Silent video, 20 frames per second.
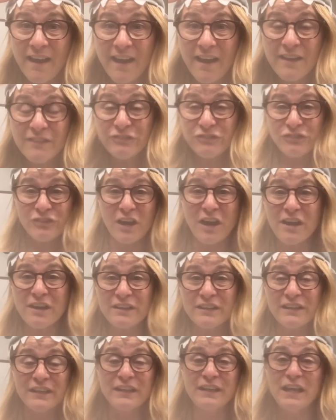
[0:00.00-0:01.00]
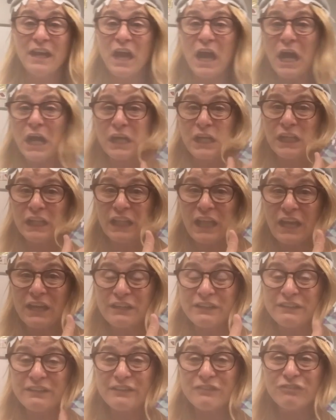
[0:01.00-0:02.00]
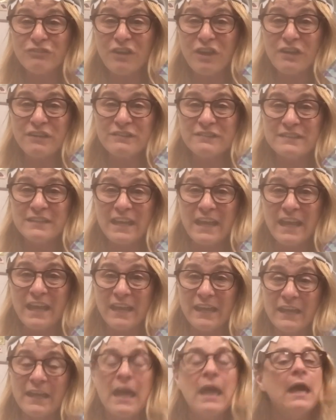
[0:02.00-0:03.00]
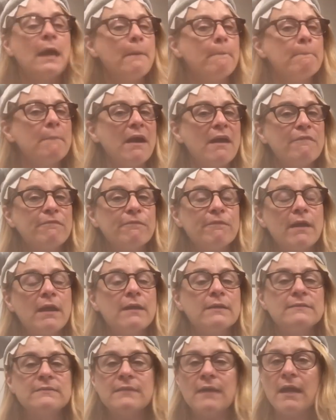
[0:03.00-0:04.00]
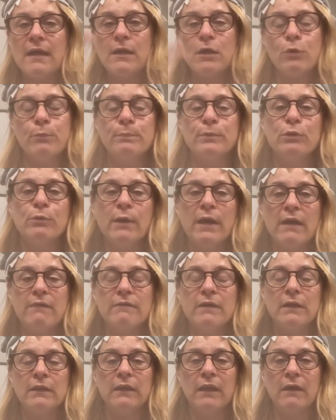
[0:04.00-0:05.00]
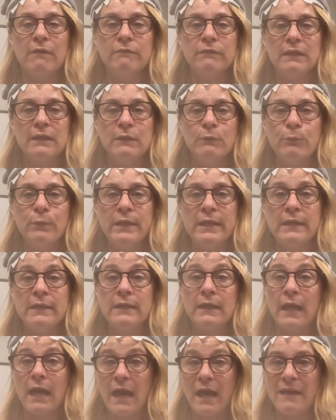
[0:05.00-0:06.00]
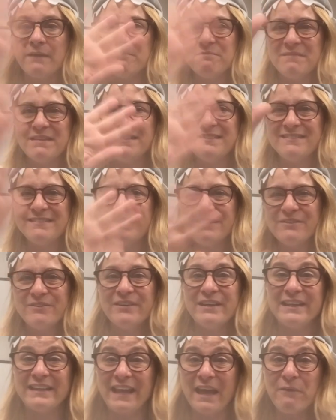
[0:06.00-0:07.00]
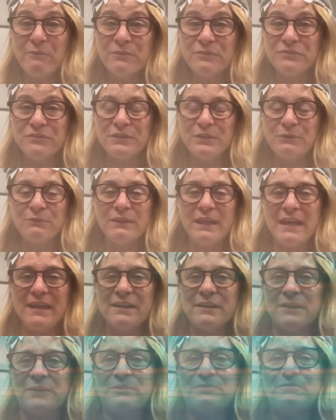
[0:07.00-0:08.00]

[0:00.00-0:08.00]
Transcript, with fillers: a shark clark the shark today my friends i hope you have a lovely week i miss you and i will see you later